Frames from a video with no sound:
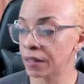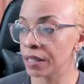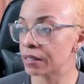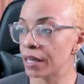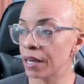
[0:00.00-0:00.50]

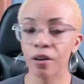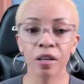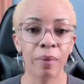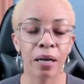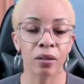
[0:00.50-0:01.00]
things they heard
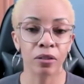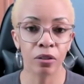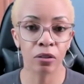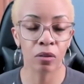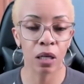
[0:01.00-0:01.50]
about, you
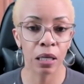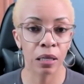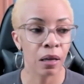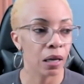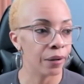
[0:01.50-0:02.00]
know, uh,
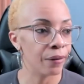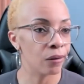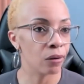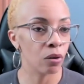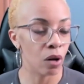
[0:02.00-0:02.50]
you
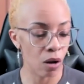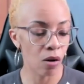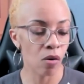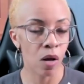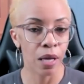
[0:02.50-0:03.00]
know,
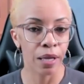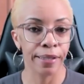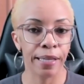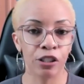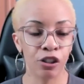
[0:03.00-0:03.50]
oh,
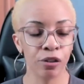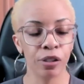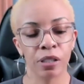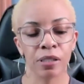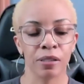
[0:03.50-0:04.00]
yeah,
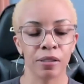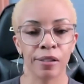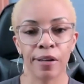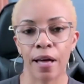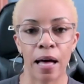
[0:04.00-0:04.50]
sure.
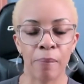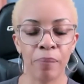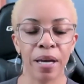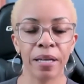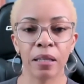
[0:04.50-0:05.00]
I'm
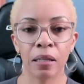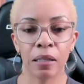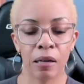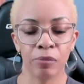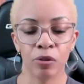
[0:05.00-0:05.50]
pale. Uh,
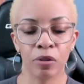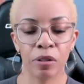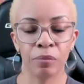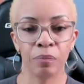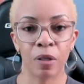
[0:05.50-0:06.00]
I'm
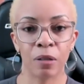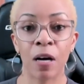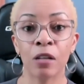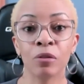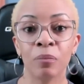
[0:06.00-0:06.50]
doing
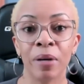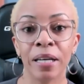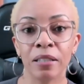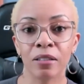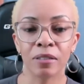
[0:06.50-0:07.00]
following the
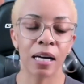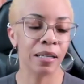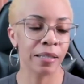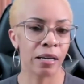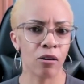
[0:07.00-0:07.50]
paleo
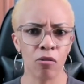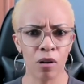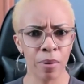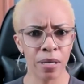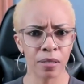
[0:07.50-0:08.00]
diet now. Oh,
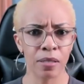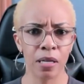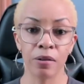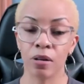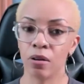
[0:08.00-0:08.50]
I'm
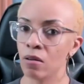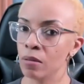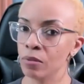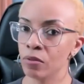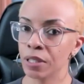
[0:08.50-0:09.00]
pescatarian. Oh,
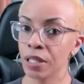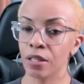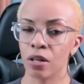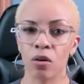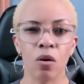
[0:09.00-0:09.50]
I'm doing
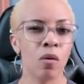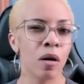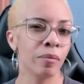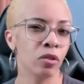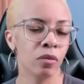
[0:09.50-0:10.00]
keto. Oh,
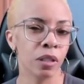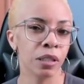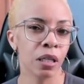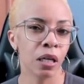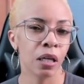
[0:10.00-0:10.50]
I'm
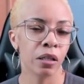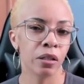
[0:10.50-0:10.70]
doing mm,